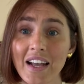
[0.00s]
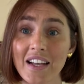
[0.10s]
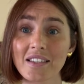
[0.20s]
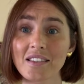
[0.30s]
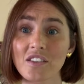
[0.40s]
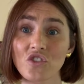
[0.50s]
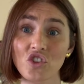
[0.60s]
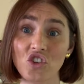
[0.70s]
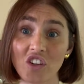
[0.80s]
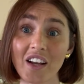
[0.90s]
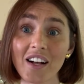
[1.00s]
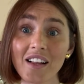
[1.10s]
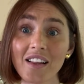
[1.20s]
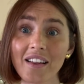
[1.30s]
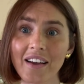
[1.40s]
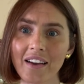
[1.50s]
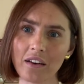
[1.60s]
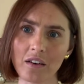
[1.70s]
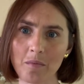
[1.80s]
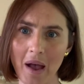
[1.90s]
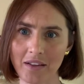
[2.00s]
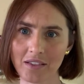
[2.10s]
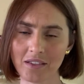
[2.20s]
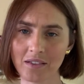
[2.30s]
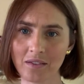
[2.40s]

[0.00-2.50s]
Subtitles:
is Chanel and Hermes.